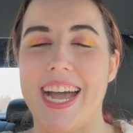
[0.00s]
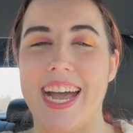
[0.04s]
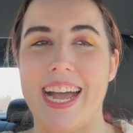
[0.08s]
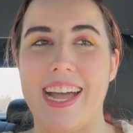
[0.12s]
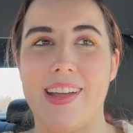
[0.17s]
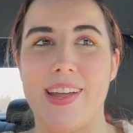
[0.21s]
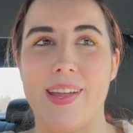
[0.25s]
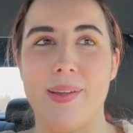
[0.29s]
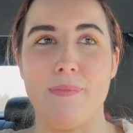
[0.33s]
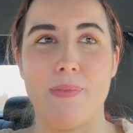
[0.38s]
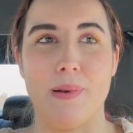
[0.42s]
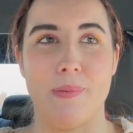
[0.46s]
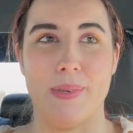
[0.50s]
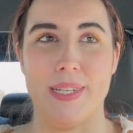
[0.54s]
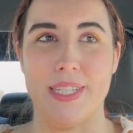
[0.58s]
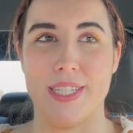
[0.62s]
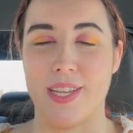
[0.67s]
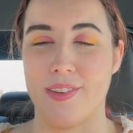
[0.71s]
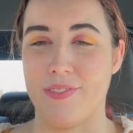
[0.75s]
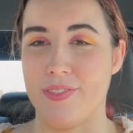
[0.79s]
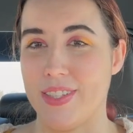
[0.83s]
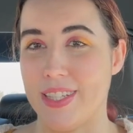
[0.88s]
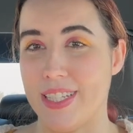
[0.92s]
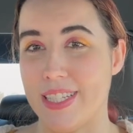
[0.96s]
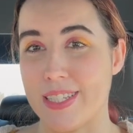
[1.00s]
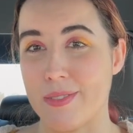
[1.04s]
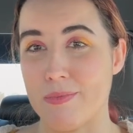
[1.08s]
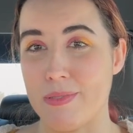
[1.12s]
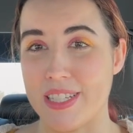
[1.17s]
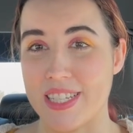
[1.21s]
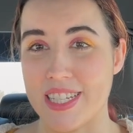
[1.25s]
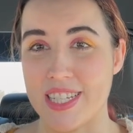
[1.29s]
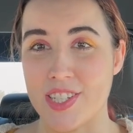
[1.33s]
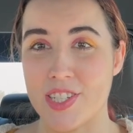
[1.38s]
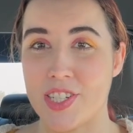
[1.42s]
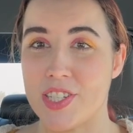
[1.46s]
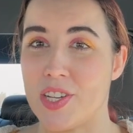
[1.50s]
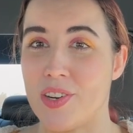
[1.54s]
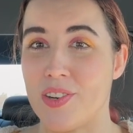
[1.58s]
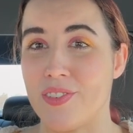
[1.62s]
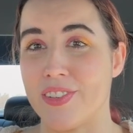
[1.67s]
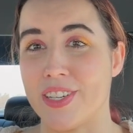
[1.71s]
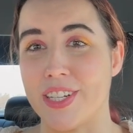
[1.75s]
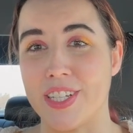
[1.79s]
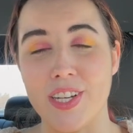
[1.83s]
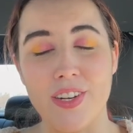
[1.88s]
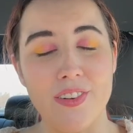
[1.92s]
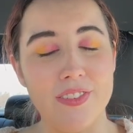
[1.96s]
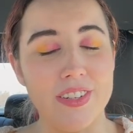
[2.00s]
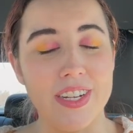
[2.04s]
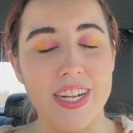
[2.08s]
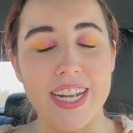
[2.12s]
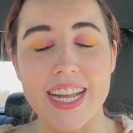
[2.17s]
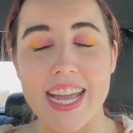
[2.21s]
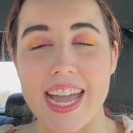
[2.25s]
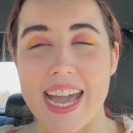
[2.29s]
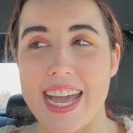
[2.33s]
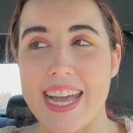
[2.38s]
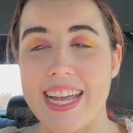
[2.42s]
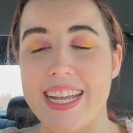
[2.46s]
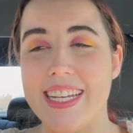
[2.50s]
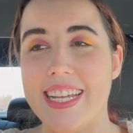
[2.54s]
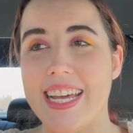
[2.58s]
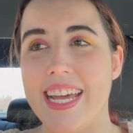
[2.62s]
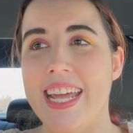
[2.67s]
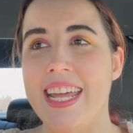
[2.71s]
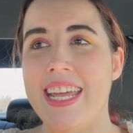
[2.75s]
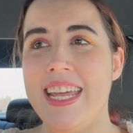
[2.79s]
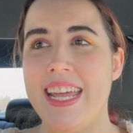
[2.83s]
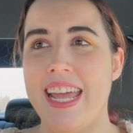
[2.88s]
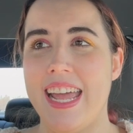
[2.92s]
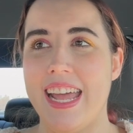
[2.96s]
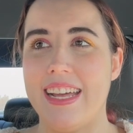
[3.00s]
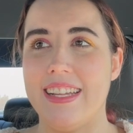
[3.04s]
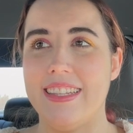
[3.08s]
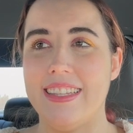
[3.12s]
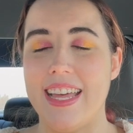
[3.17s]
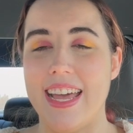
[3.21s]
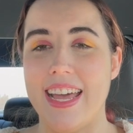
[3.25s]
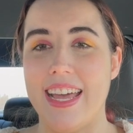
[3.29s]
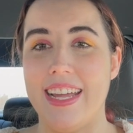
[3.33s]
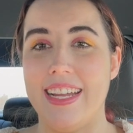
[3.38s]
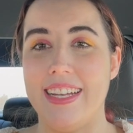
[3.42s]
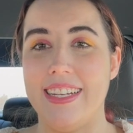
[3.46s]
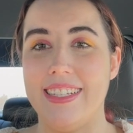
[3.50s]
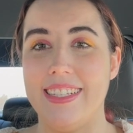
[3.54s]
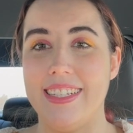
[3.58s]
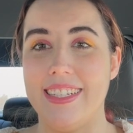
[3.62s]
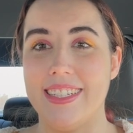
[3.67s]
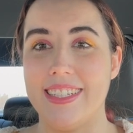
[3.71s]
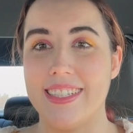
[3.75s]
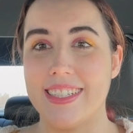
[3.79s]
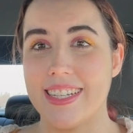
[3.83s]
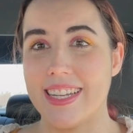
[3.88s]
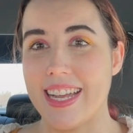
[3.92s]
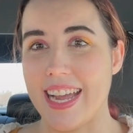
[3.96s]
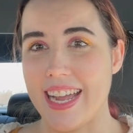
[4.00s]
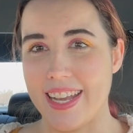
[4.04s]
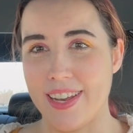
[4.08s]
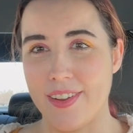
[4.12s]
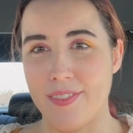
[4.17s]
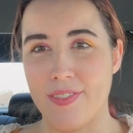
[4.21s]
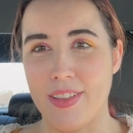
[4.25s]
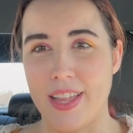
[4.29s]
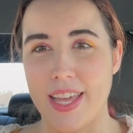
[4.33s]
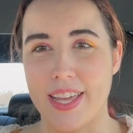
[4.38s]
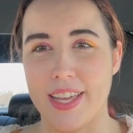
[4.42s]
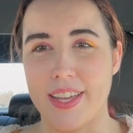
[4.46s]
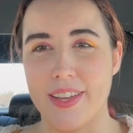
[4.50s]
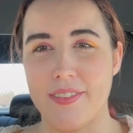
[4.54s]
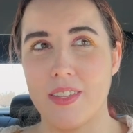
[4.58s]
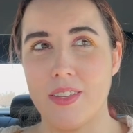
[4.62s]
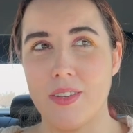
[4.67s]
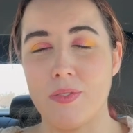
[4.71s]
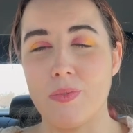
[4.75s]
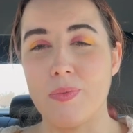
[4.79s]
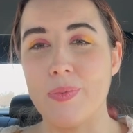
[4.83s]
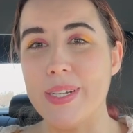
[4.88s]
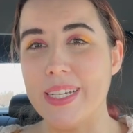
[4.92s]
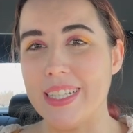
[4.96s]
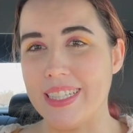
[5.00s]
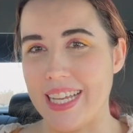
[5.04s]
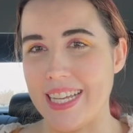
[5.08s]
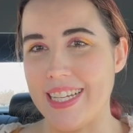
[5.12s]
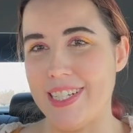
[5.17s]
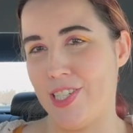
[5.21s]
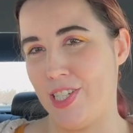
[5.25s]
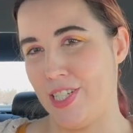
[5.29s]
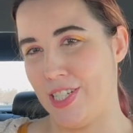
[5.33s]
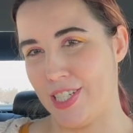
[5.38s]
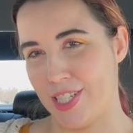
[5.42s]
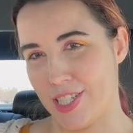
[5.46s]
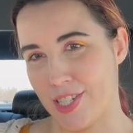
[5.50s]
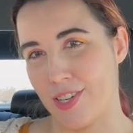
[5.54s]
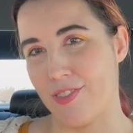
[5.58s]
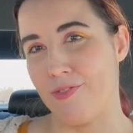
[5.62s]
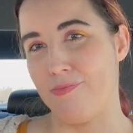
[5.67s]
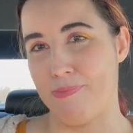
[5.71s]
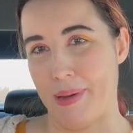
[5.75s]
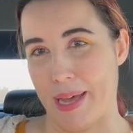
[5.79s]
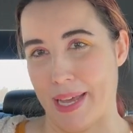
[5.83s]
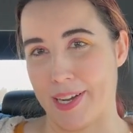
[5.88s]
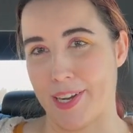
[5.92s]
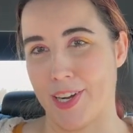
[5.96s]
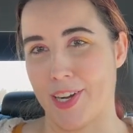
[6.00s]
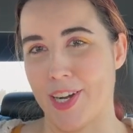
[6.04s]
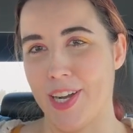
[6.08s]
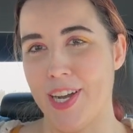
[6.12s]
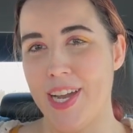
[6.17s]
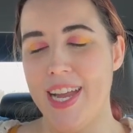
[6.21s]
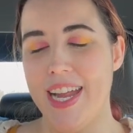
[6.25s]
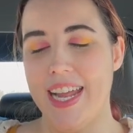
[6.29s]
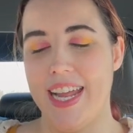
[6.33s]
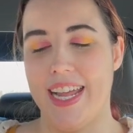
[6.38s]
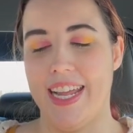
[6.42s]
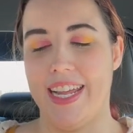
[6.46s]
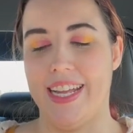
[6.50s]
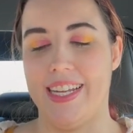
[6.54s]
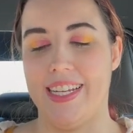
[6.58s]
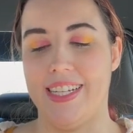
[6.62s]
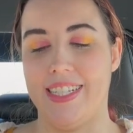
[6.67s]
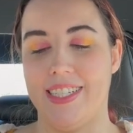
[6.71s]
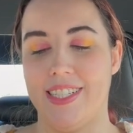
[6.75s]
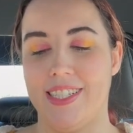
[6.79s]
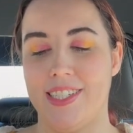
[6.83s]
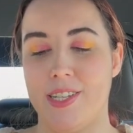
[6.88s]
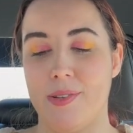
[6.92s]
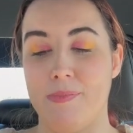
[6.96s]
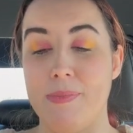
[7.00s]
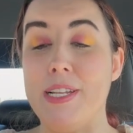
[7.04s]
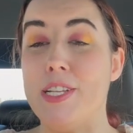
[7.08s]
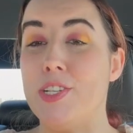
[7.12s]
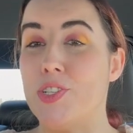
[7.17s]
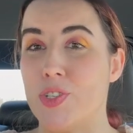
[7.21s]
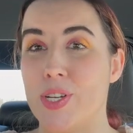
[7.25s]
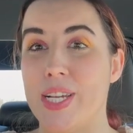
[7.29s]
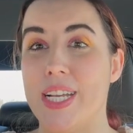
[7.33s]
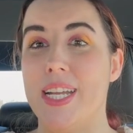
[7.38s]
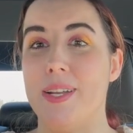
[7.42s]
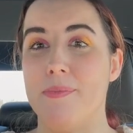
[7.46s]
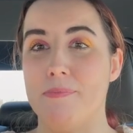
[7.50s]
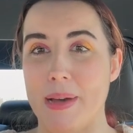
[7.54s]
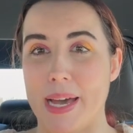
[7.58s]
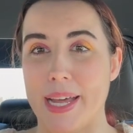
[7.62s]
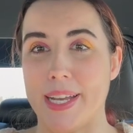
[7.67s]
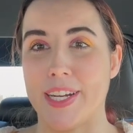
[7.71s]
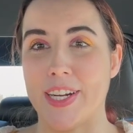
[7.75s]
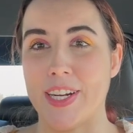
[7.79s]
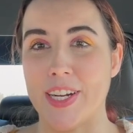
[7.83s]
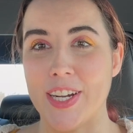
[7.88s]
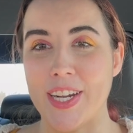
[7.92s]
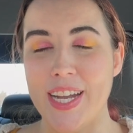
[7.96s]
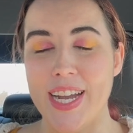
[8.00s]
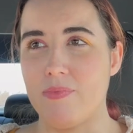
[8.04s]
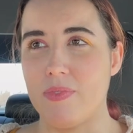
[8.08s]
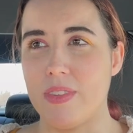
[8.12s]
I put myself in this position over and over again, and then kind of like realized she deserved better and to be treated better.